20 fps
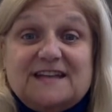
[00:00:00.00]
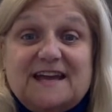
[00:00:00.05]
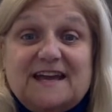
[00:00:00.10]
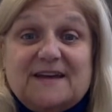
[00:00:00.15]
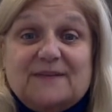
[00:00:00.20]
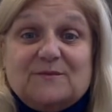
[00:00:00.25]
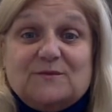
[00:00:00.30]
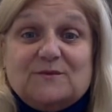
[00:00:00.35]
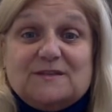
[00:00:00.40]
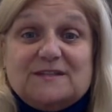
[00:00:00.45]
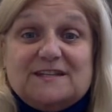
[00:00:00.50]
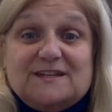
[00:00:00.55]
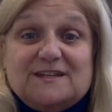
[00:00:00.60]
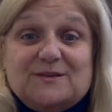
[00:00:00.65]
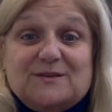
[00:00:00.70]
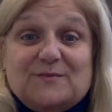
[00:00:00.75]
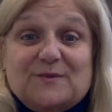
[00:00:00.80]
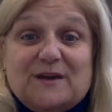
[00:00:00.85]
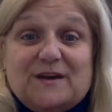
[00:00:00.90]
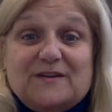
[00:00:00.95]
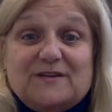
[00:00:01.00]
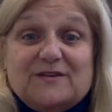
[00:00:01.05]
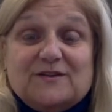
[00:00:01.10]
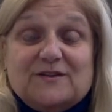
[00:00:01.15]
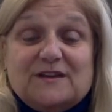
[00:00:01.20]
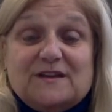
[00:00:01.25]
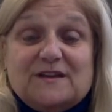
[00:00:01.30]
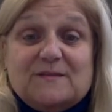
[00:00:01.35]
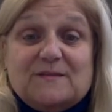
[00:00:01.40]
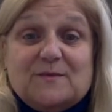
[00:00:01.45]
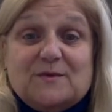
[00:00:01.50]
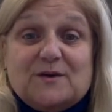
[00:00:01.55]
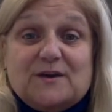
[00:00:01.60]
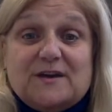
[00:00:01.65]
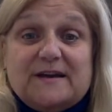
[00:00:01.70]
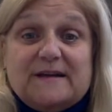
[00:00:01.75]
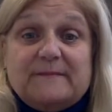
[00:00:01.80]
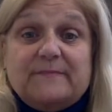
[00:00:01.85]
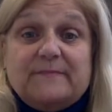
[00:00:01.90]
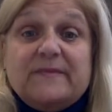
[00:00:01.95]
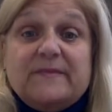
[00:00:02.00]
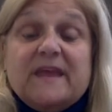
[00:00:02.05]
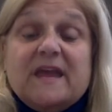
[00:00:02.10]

and we'll see you bright and early in the morning.